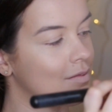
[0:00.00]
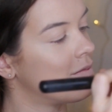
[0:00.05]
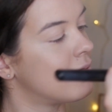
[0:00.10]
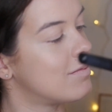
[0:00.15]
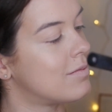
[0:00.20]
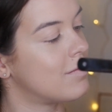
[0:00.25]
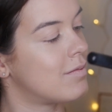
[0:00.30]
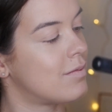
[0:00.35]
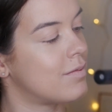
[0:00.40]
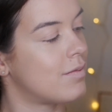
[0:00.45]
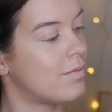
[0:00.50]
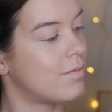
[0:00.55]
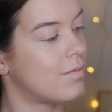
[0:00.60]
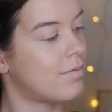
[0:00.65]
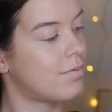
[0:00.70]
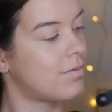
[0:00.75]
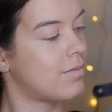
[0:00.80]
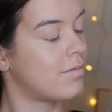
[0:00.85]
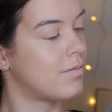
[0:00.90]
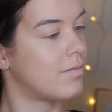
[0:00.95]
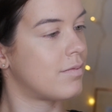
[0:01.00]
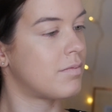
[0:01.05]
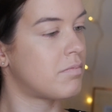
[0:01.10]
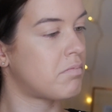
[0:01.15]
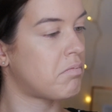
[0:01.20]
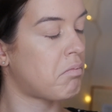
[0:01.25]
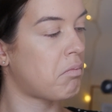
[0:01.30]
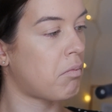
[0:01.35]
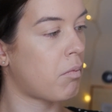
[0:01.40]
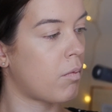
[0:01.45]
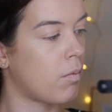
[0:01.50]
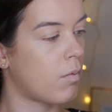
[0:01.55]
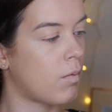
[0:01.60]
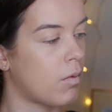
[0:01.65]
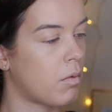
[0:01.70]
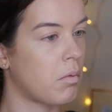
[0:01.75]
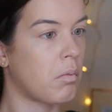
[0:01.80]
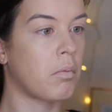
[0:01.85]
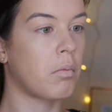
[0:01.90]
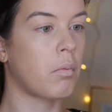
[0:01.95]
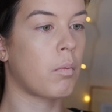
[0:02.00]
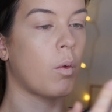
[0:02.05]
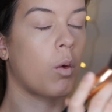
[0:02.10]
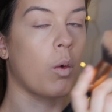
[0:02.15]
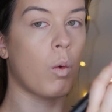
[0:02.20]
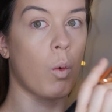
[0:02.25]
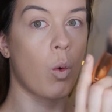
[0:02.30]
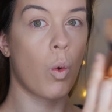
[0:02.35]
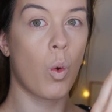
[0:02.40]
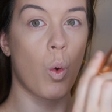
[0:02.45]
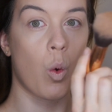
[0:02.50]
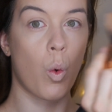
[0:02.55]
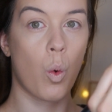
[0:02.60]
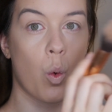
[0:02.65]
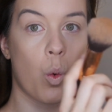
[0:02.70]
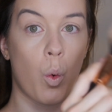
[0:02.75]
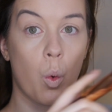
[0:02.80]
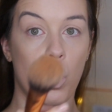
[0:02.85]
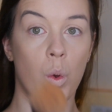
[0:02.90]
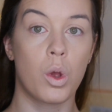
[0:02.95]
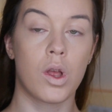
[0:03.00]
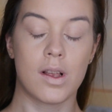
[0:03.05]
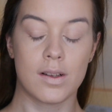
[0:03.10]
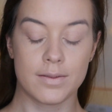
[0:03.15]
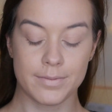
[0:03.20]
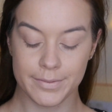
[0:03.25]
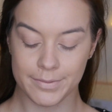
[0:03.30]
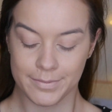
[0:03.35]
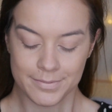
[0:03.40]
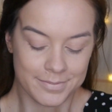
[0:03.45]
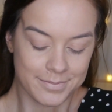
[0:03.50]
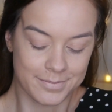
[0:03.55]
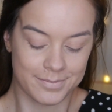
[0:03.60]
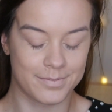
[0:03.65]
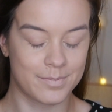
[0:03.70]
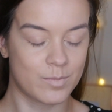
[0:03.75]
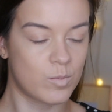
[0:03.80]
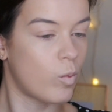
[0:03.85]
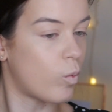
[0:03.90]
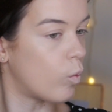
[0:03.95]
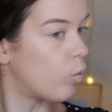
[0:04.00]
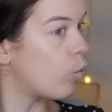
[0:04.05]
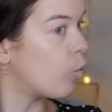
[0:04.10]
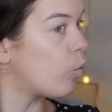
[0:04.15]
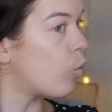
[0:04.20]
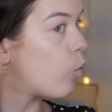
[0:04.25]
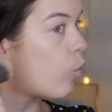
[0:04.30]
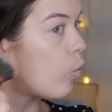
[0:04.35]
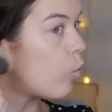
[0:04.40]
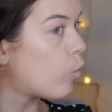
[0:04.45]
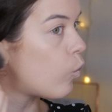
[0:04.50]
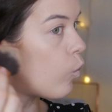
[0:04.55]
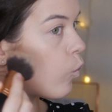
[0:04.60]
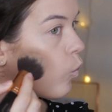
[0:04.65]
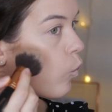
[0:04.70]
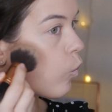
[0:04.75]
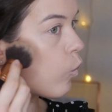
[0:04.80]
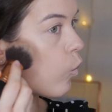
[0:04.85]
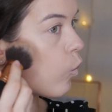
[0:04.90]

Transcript: range, and this is their Back to Bronze bronzer, and I was amazed at how pigmented it was.